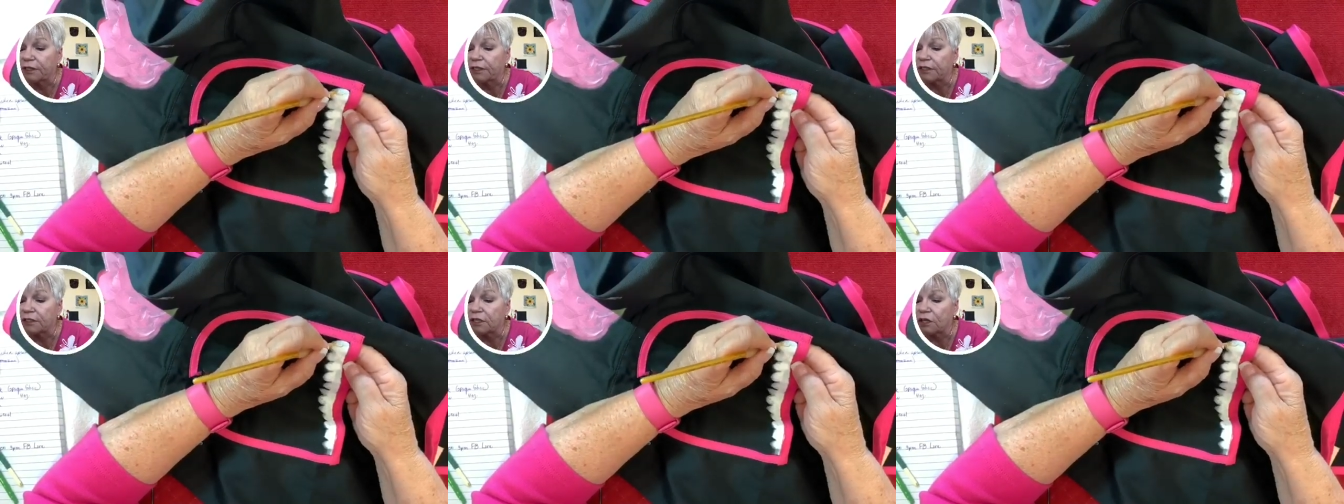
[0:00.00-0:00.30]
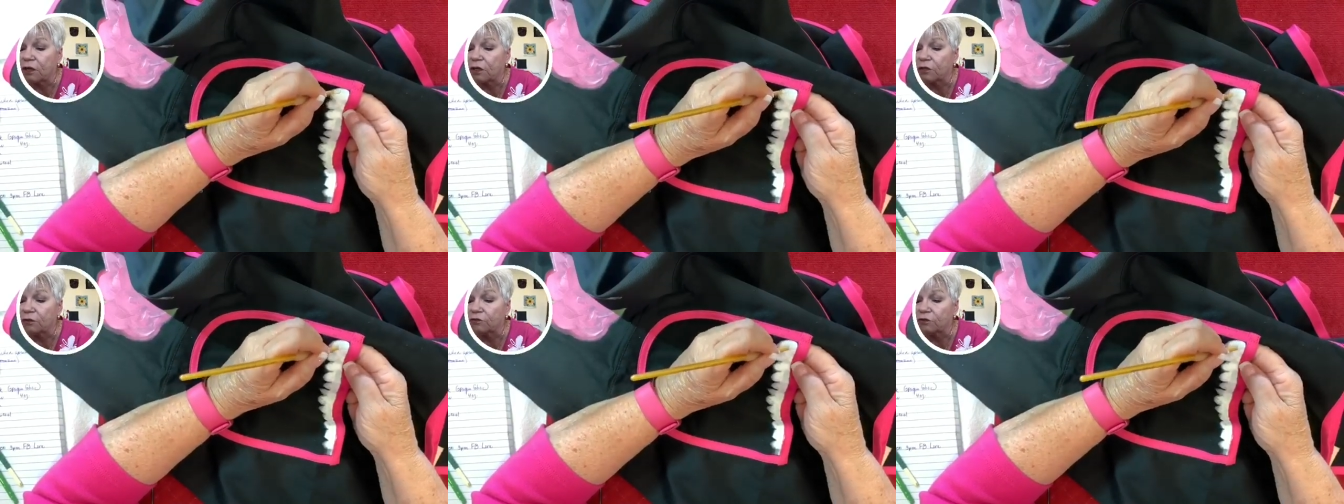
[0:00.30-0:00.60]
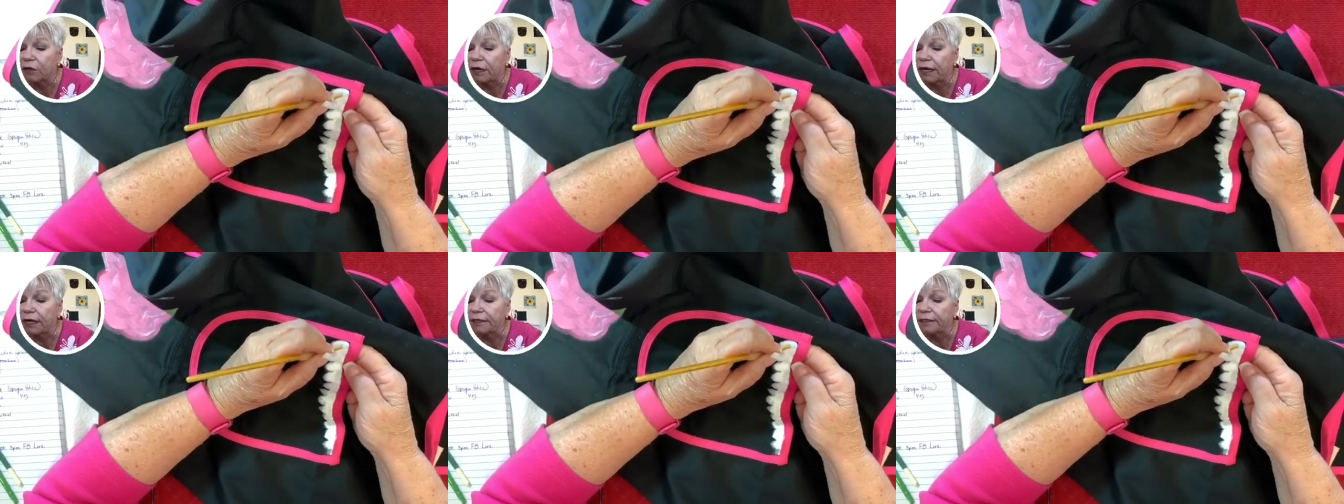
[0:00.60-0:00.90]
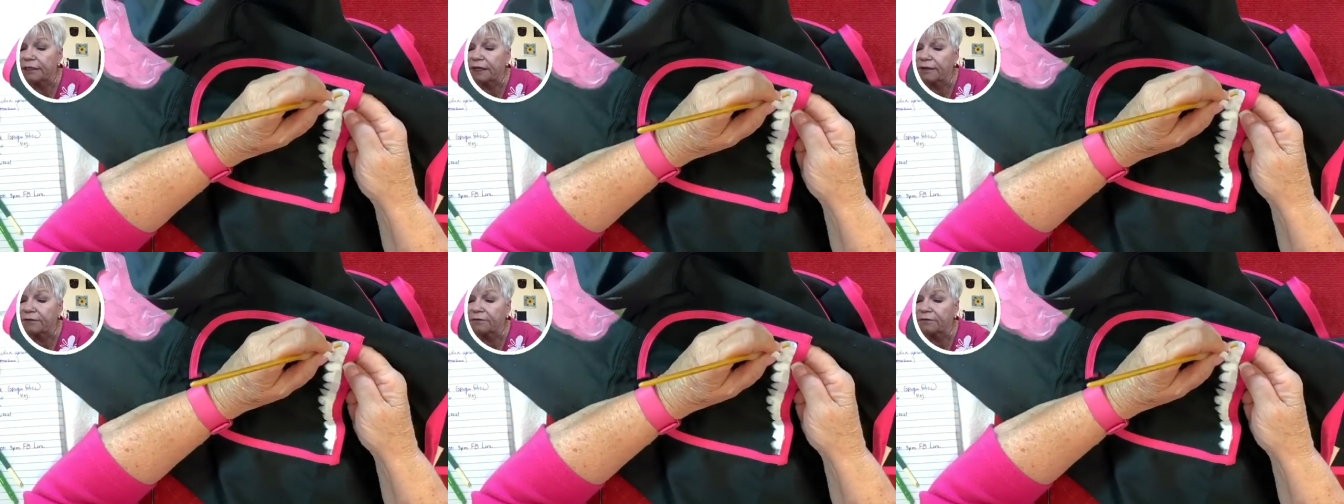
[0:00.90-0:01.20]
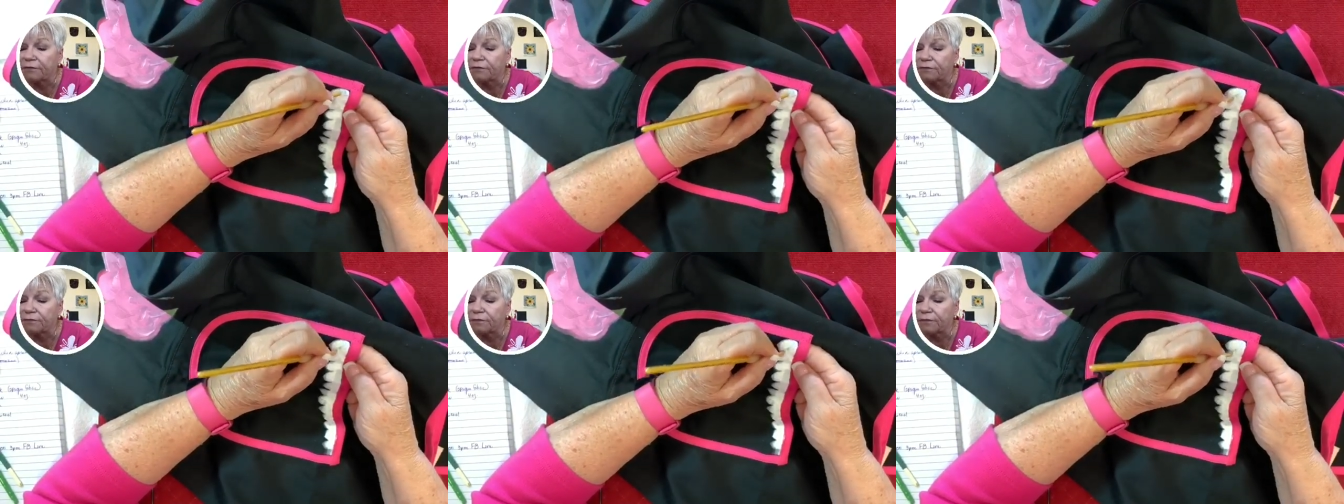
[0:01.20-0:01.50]
it's all dried and I've
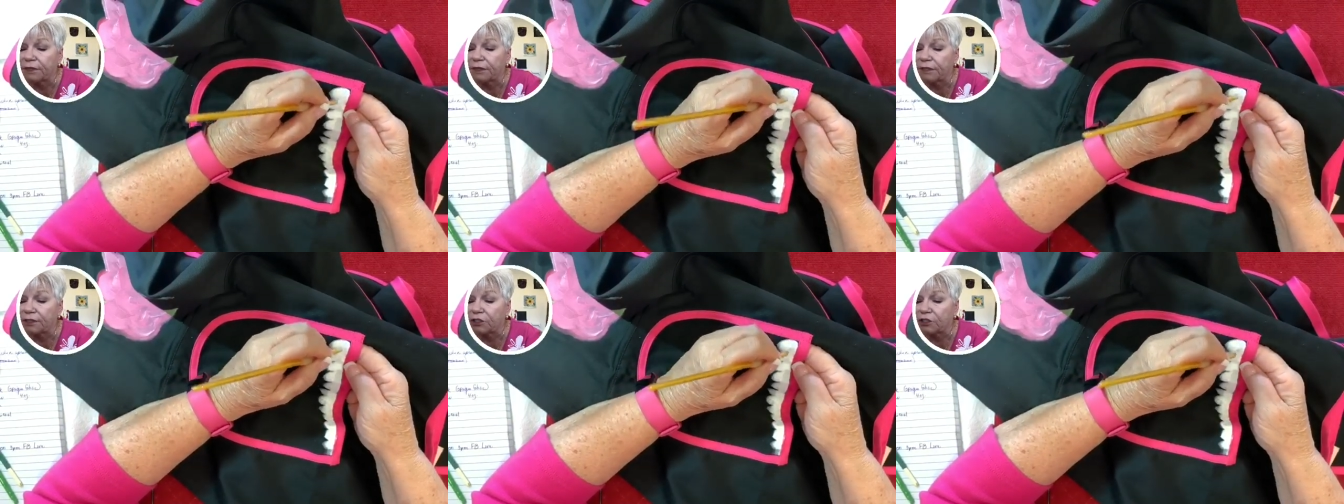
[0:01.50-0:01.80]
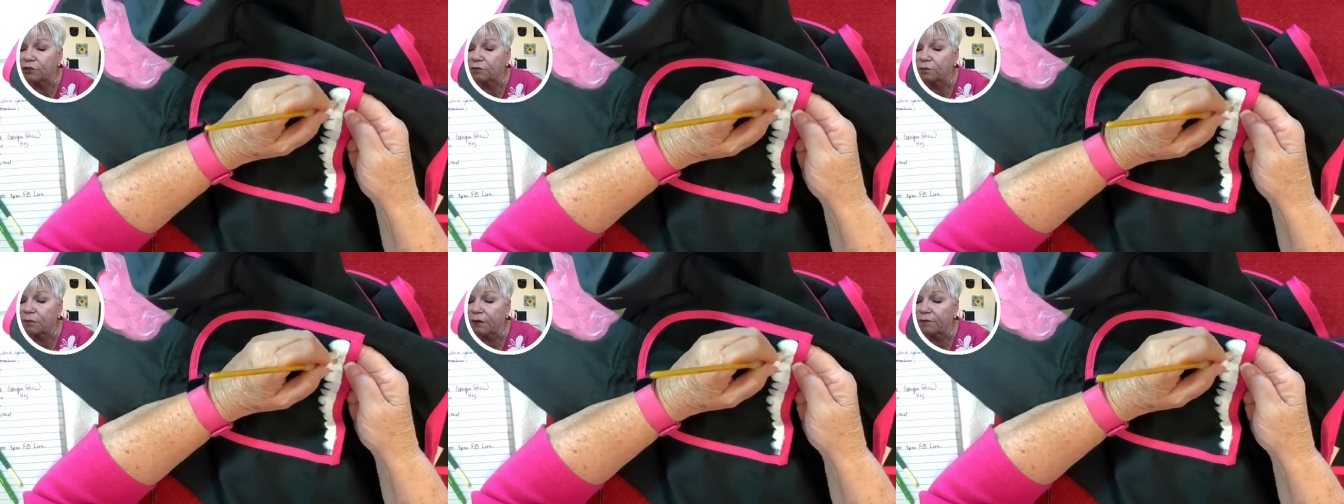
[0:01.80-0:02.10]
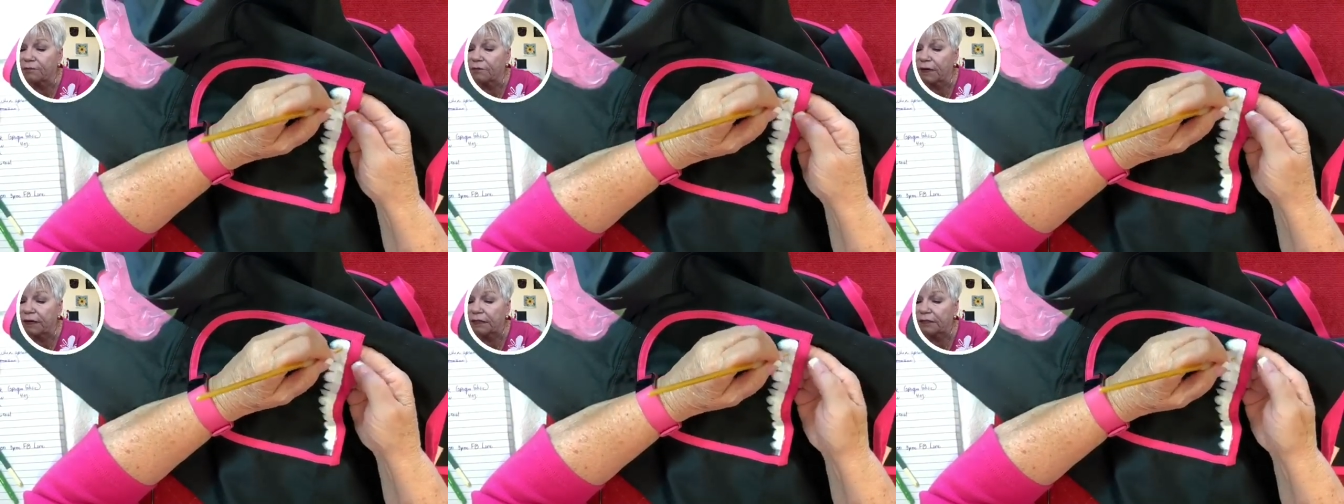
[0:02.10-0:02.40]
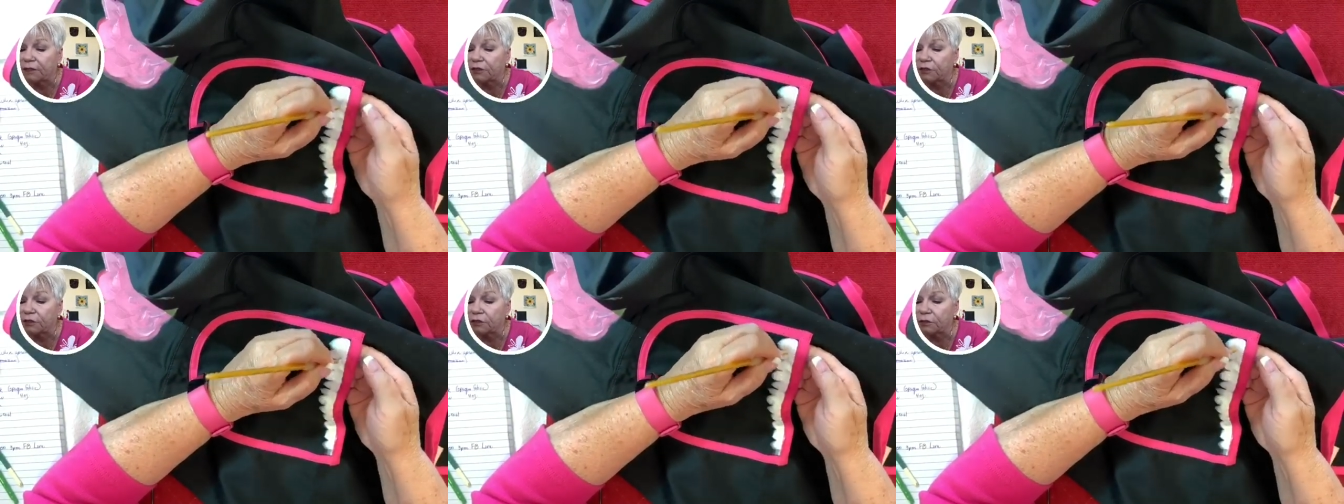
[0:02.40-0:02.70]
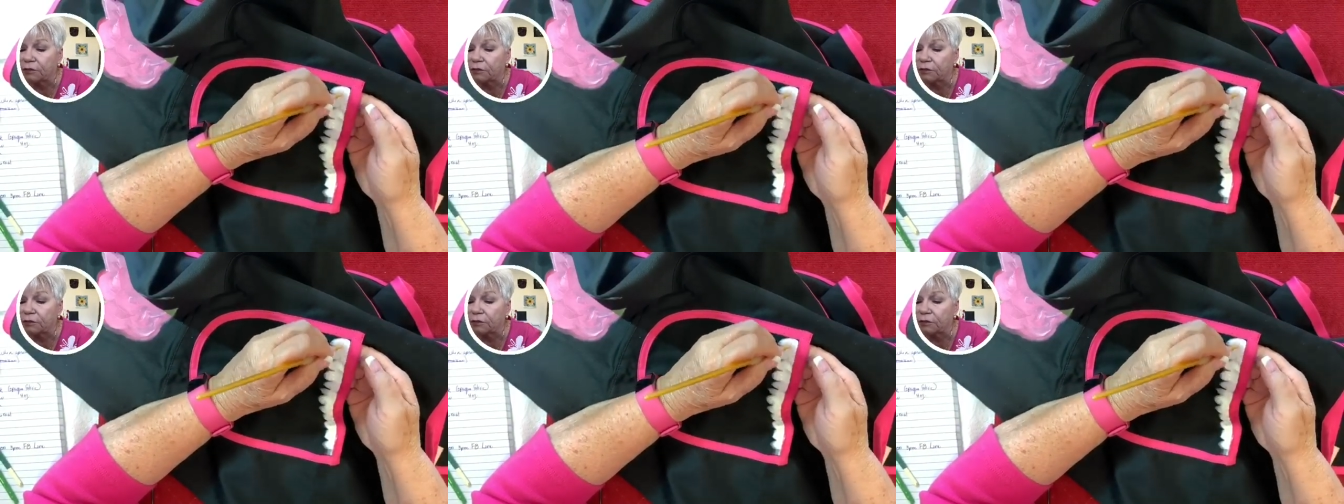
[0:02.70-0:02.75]
finished my final